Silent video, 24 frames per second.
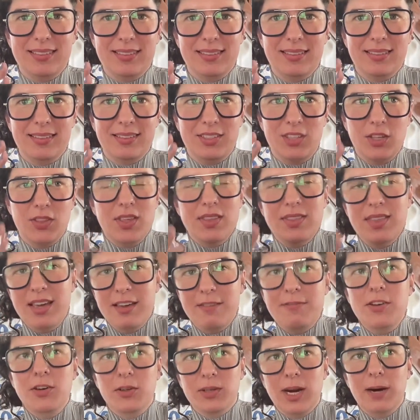so that they
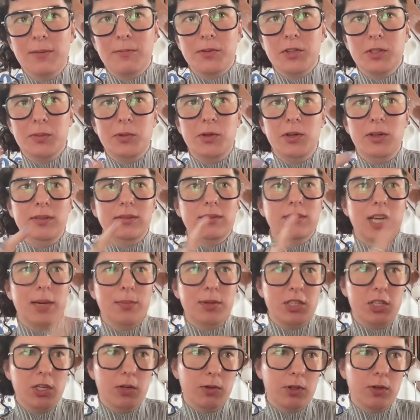feel comfortable
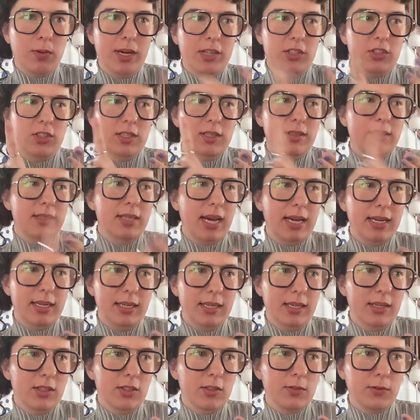coming to you with questions,
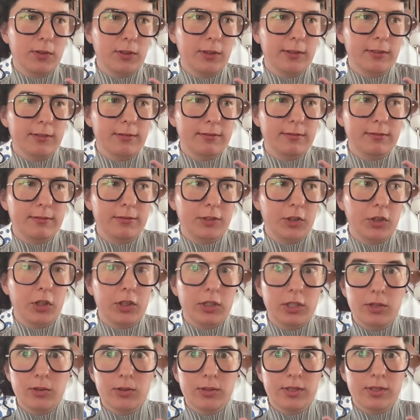ideas for further
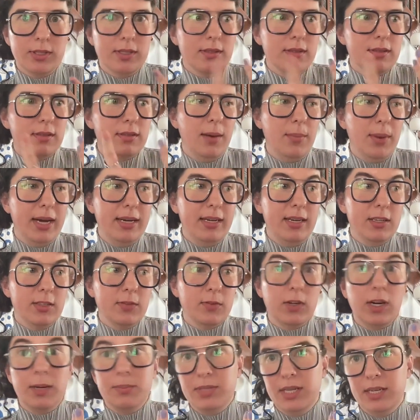uses, ideas
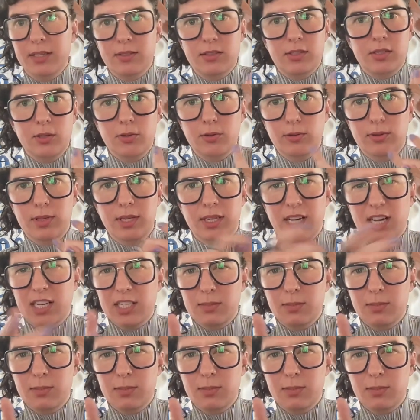for updates to the custom